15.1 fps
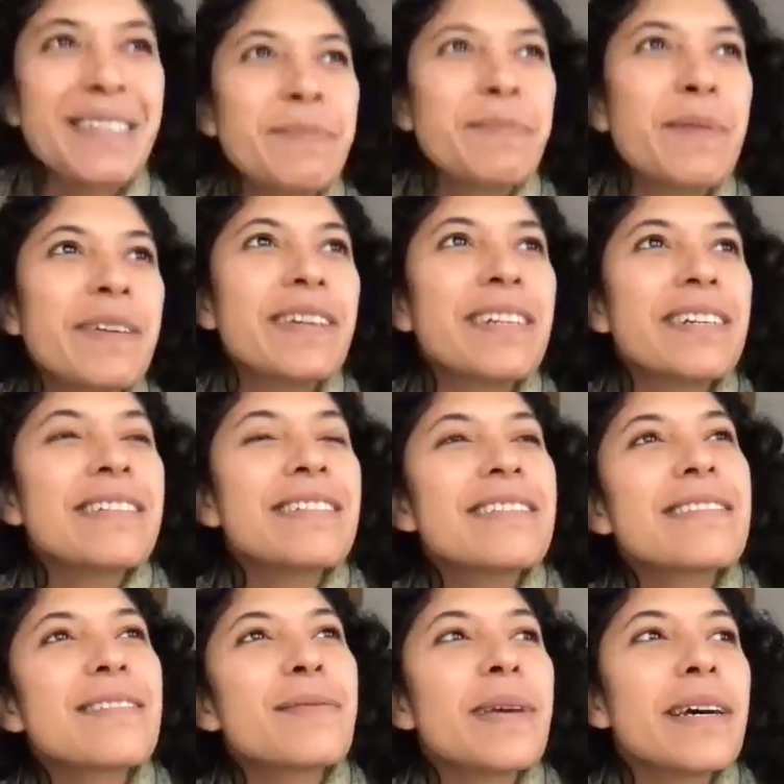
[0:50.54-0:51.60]

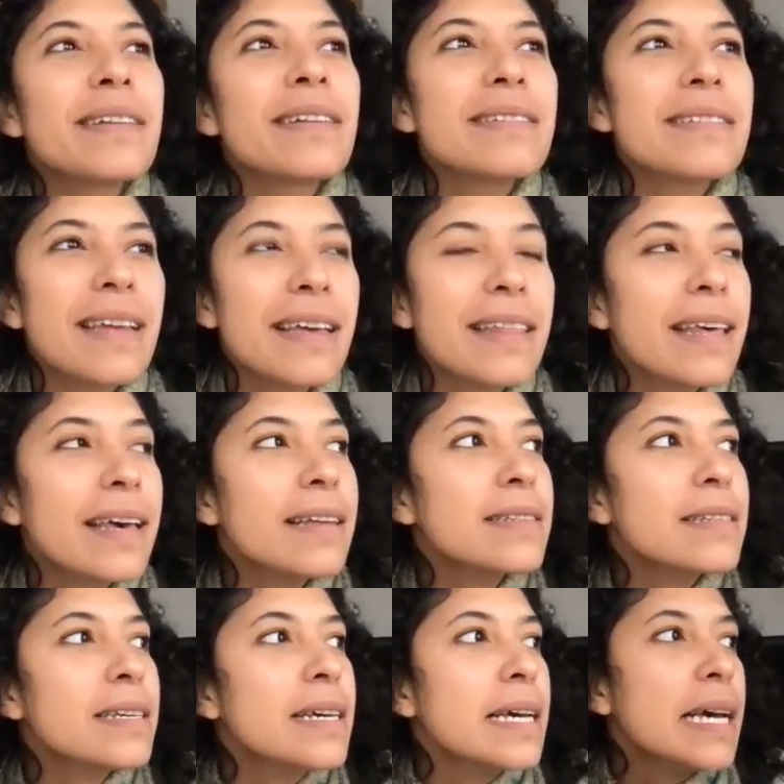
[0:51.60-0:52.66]
experience. So we understand that.
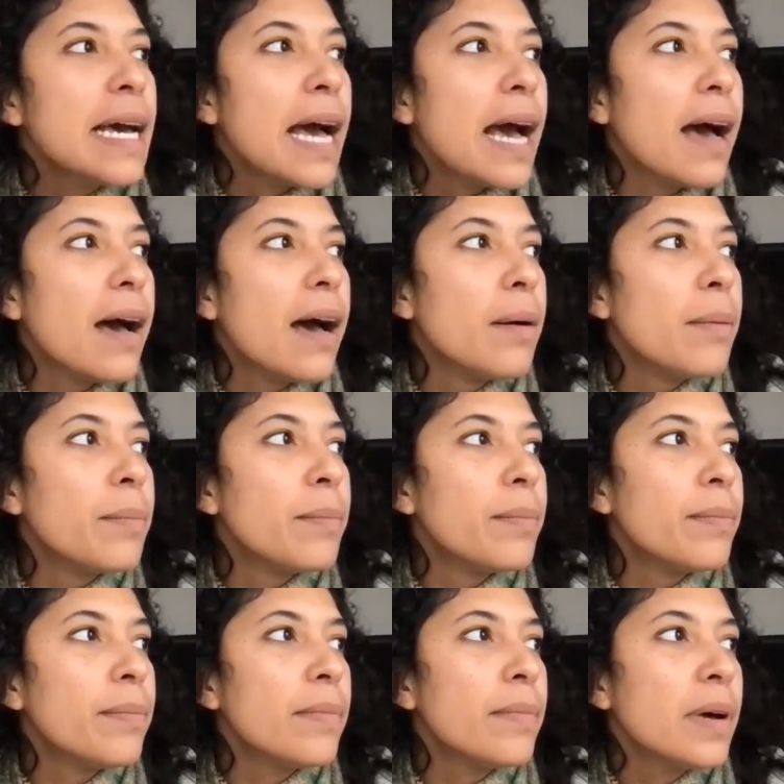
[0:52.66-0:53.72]

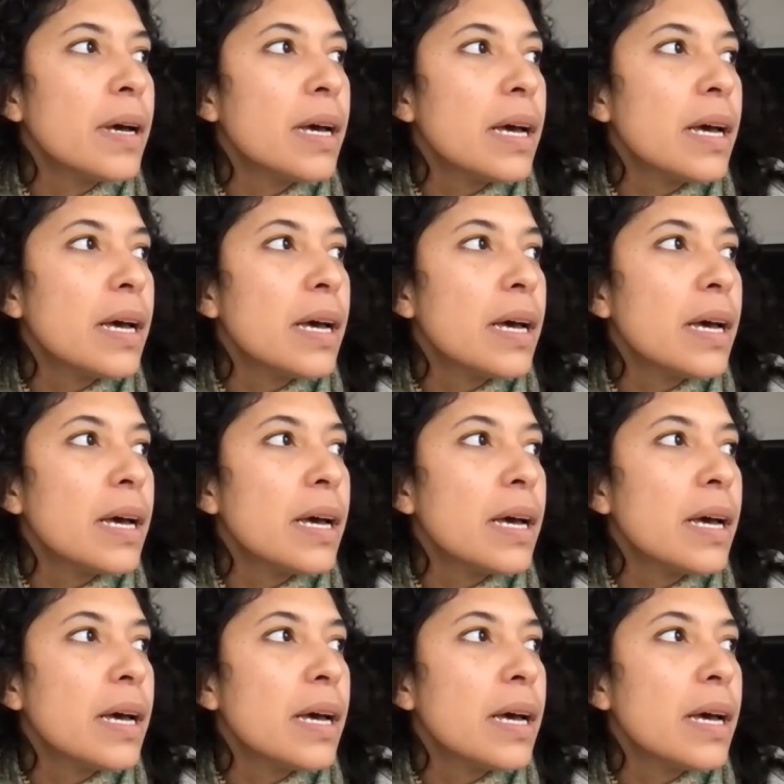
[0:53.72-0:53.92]
And